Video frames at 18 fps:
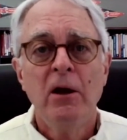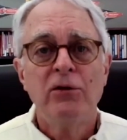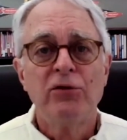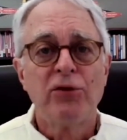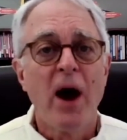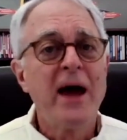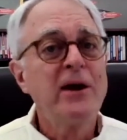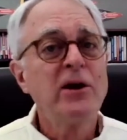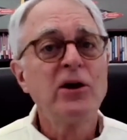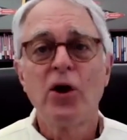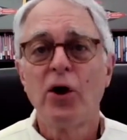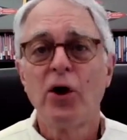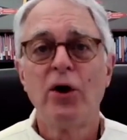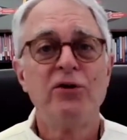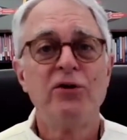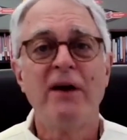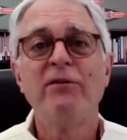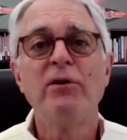So I'd
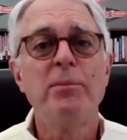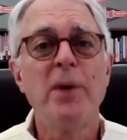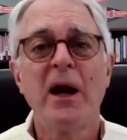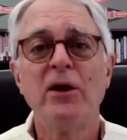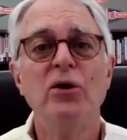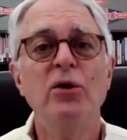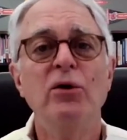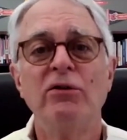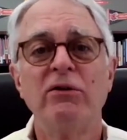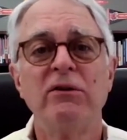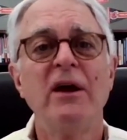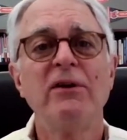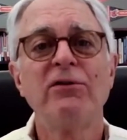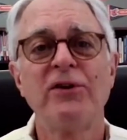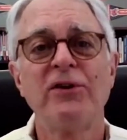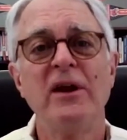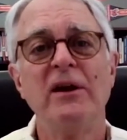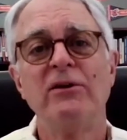encourage everybody who's
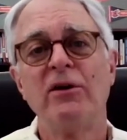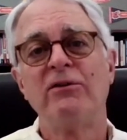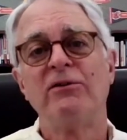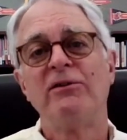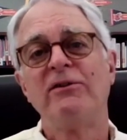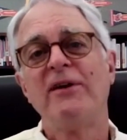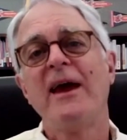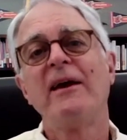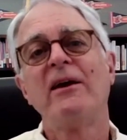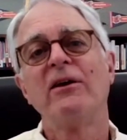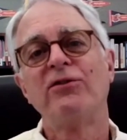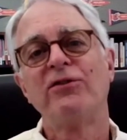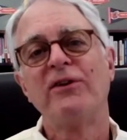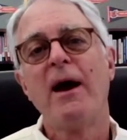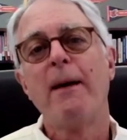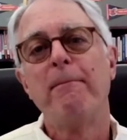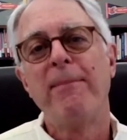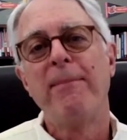listening to take a
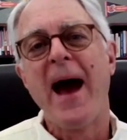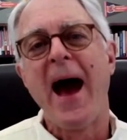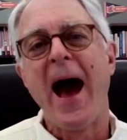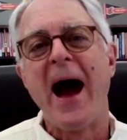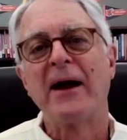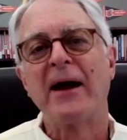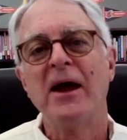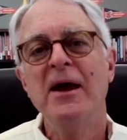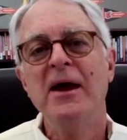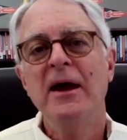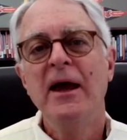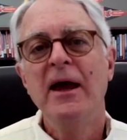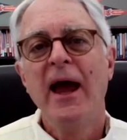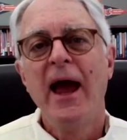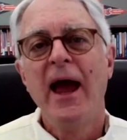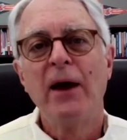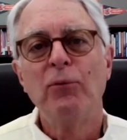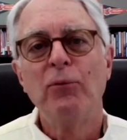step back.
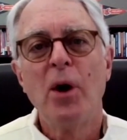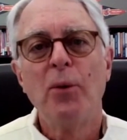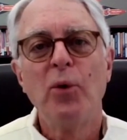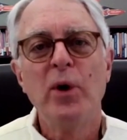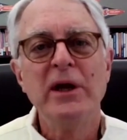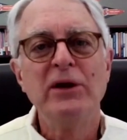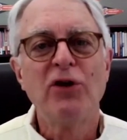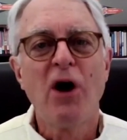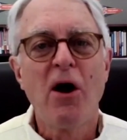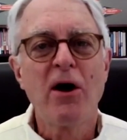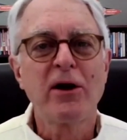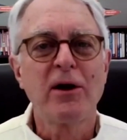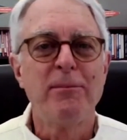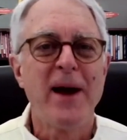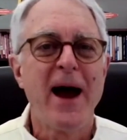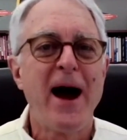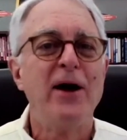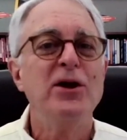And when we
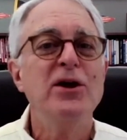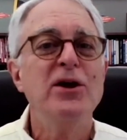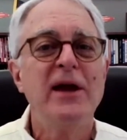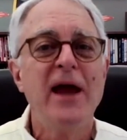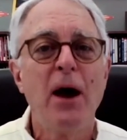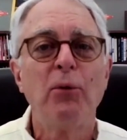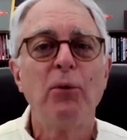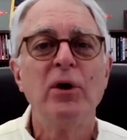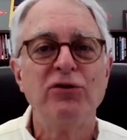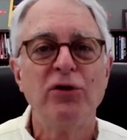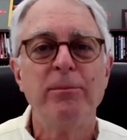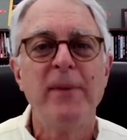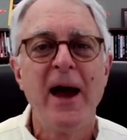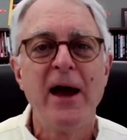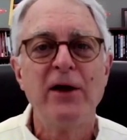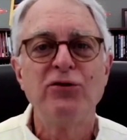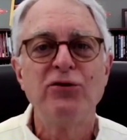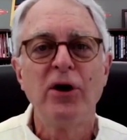talk about you get what you
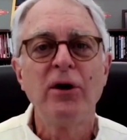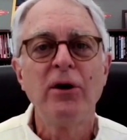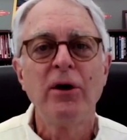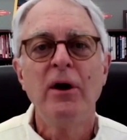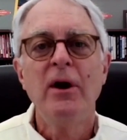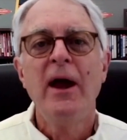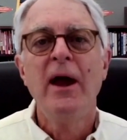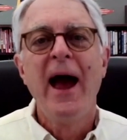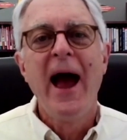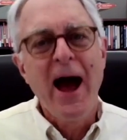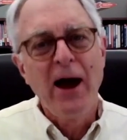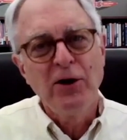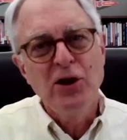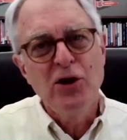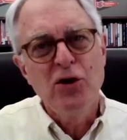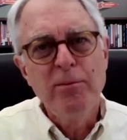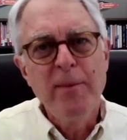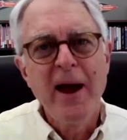measure,
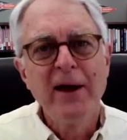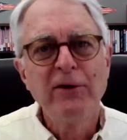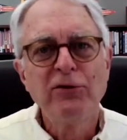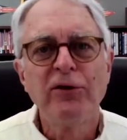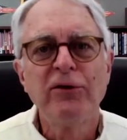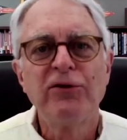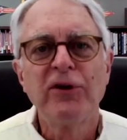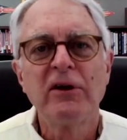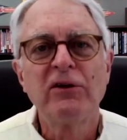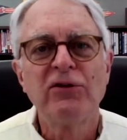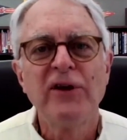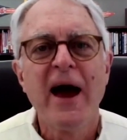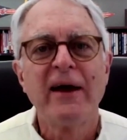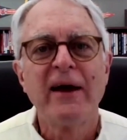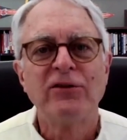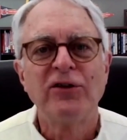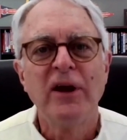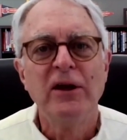how do you measure
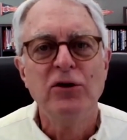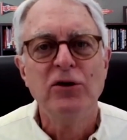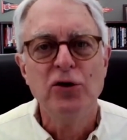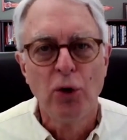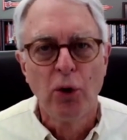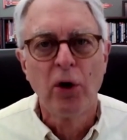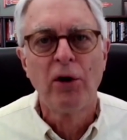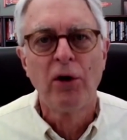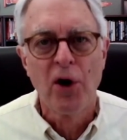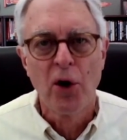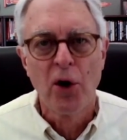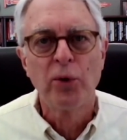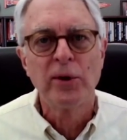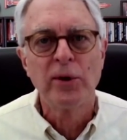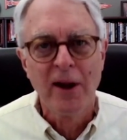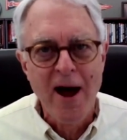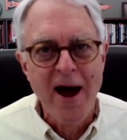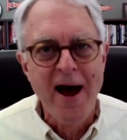success in your
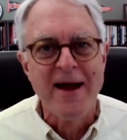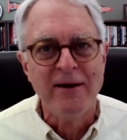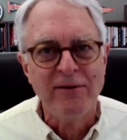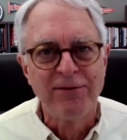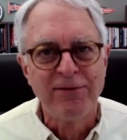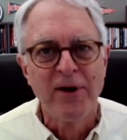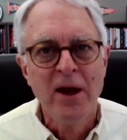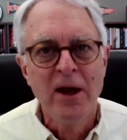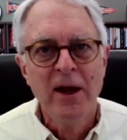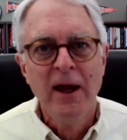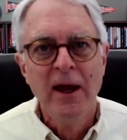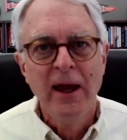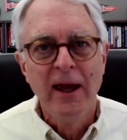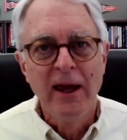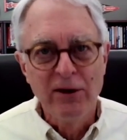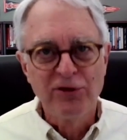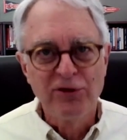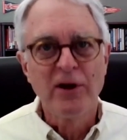own life?
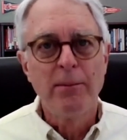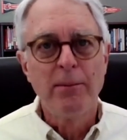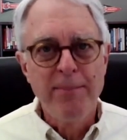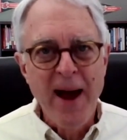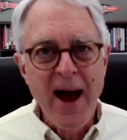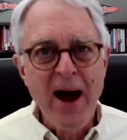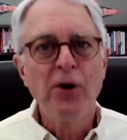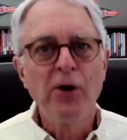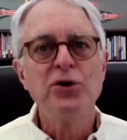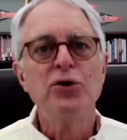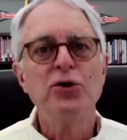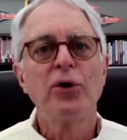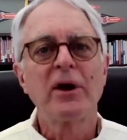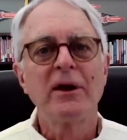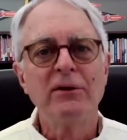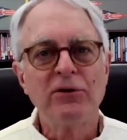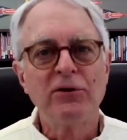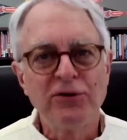Is it about
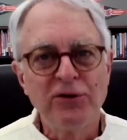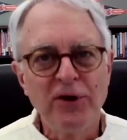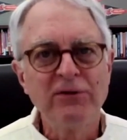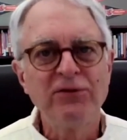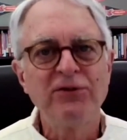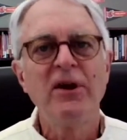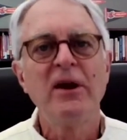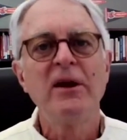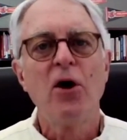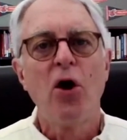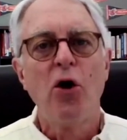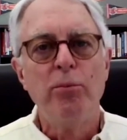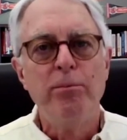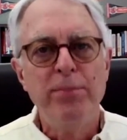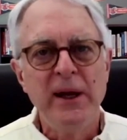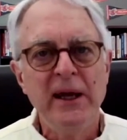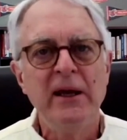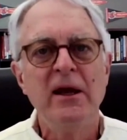your consistent
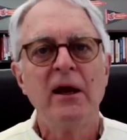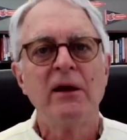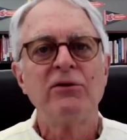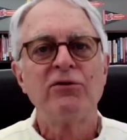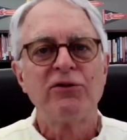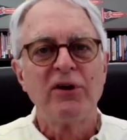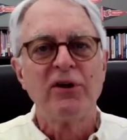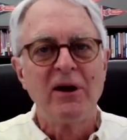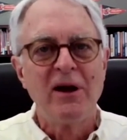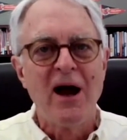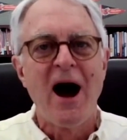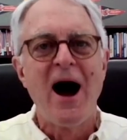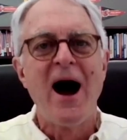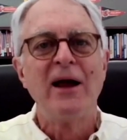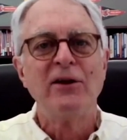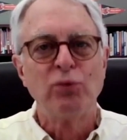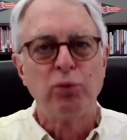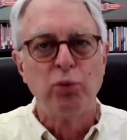obedience to
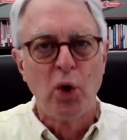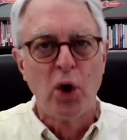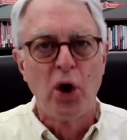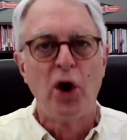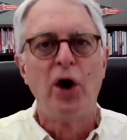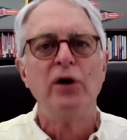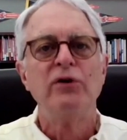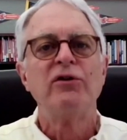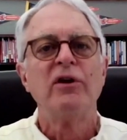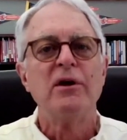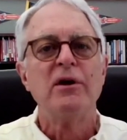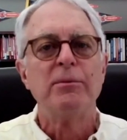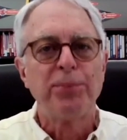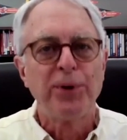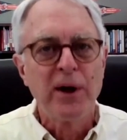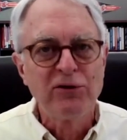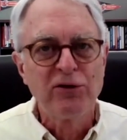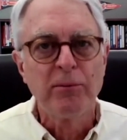God's word, to the
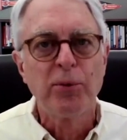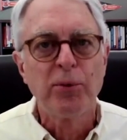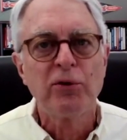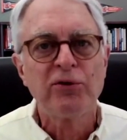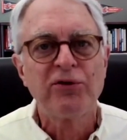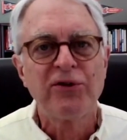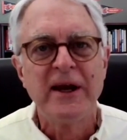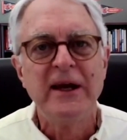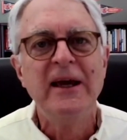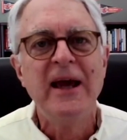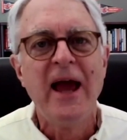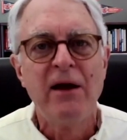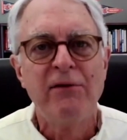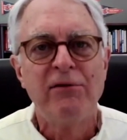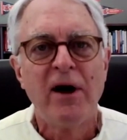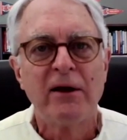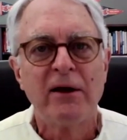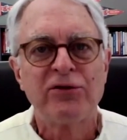principles that he
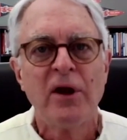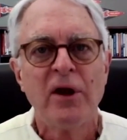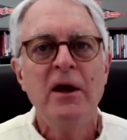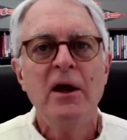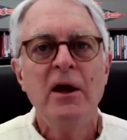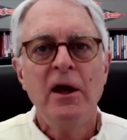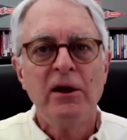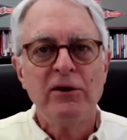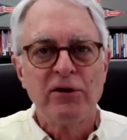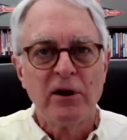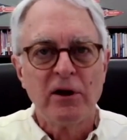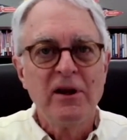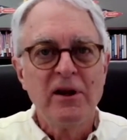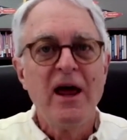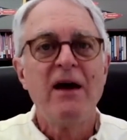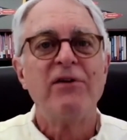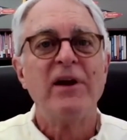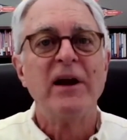gave us to
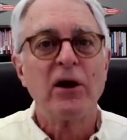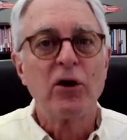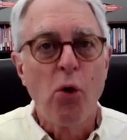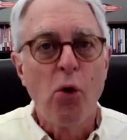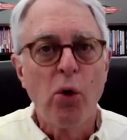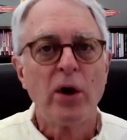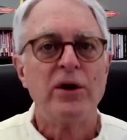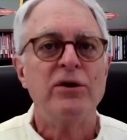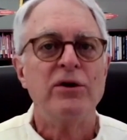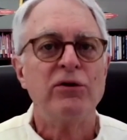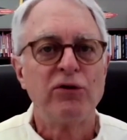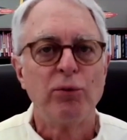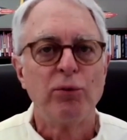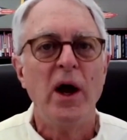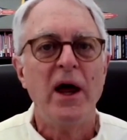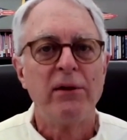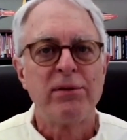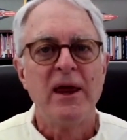live in
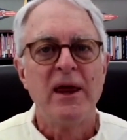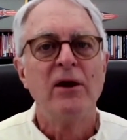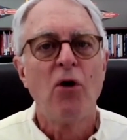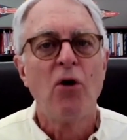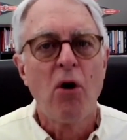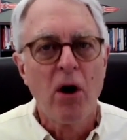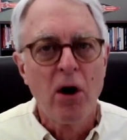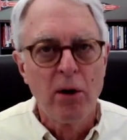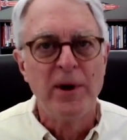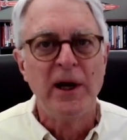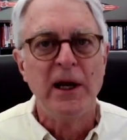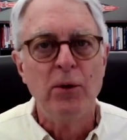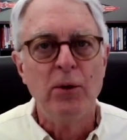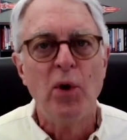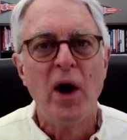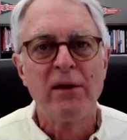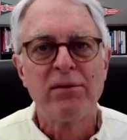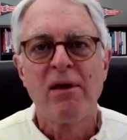accordance with, in
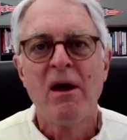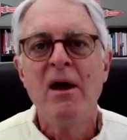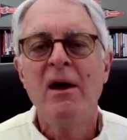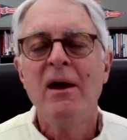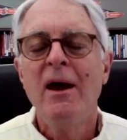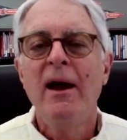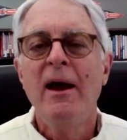harmony with?